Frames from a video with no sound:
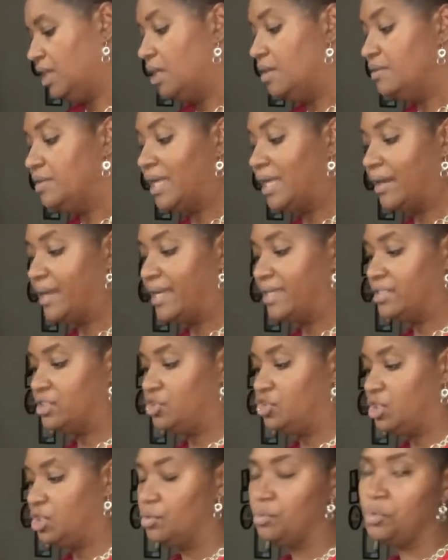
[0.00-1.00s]
now, as a
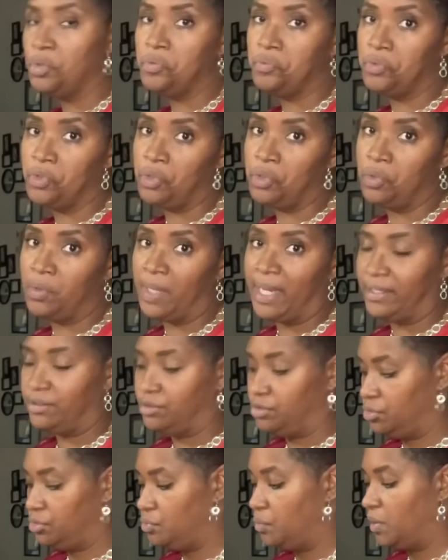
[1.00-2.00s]
general rule, I
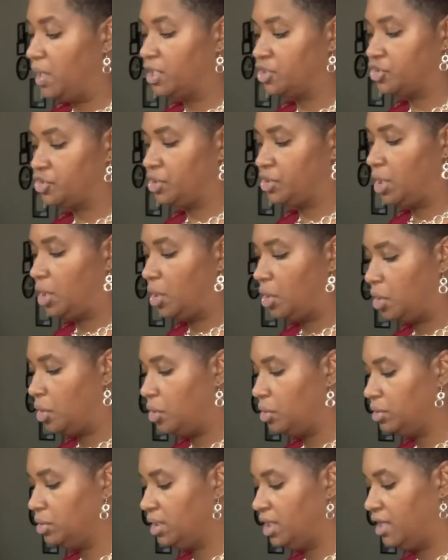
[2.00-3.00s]
do wash
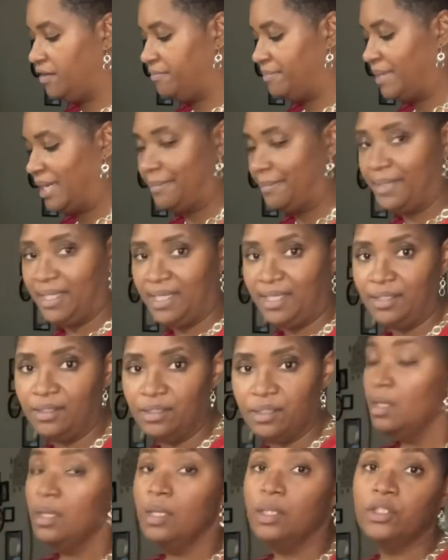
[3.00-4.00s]
all of my meat.
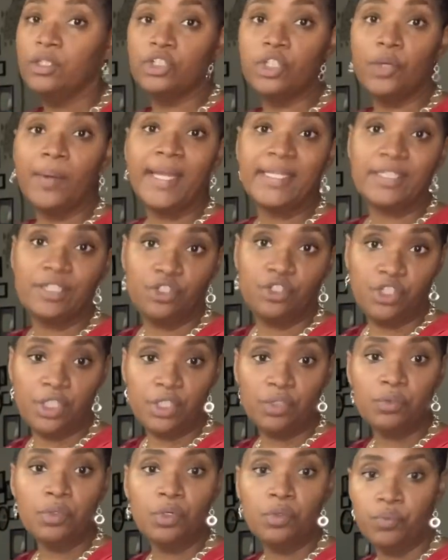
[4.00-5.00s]
So as a
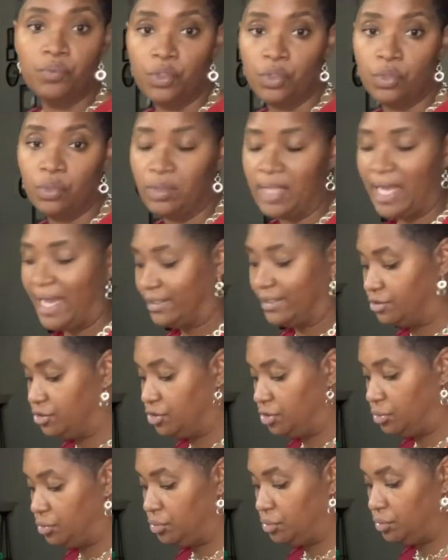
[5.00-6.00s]
general rule, I
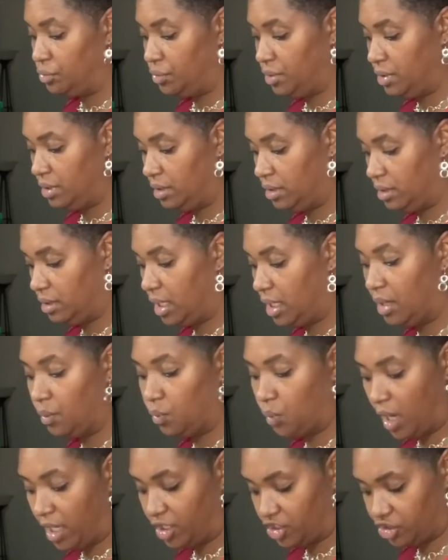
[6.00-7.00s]
do uh,
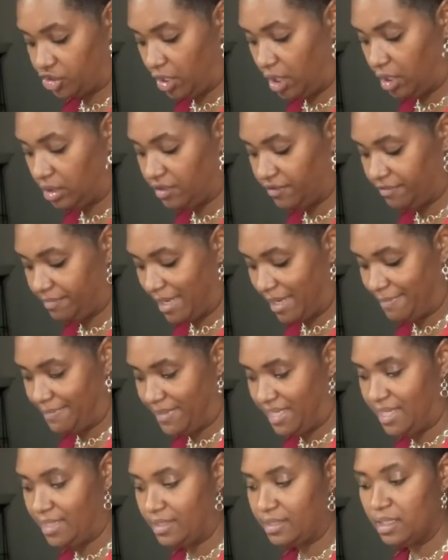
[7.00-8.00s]
wash all of my
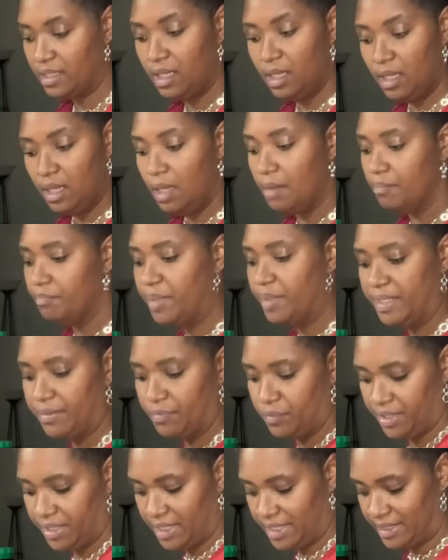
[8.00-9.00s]
meat, but
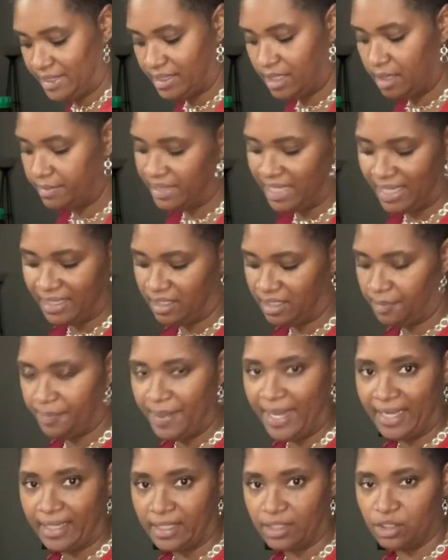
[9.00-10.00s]
when this comes out of the
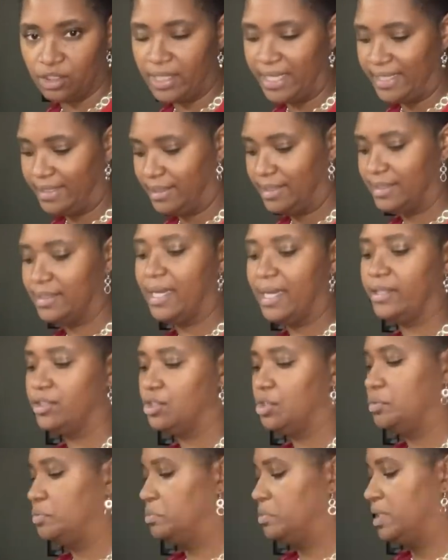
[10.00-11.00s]
package like this, I
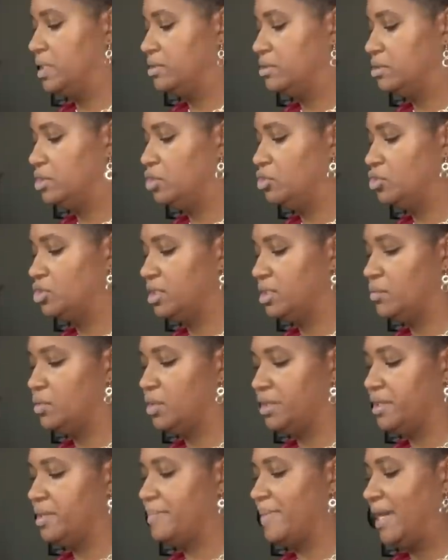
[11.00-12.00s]
don't usually
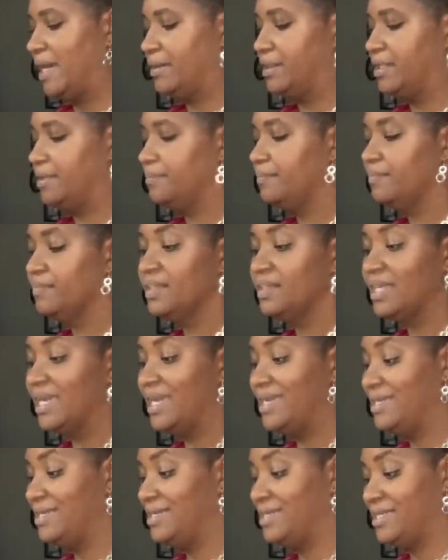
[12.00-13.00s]
worry about it.
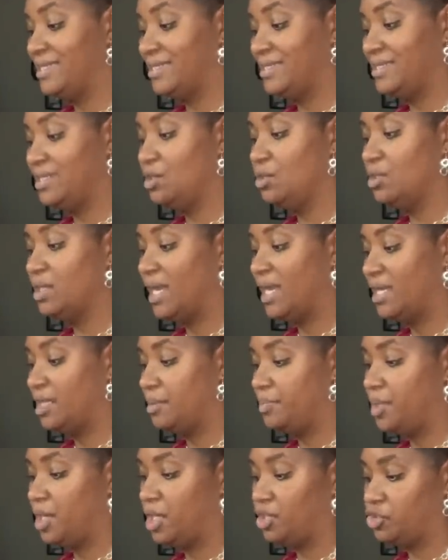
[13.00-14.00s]
And it is still kind
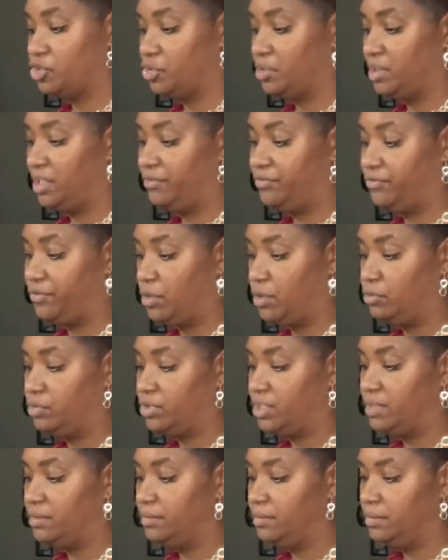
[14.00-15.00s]
of partially
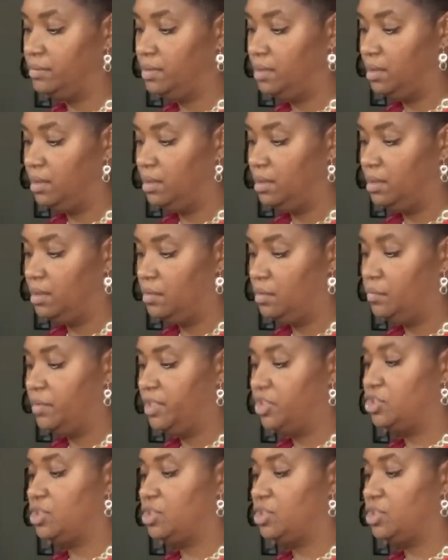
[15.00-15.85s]
frozen, which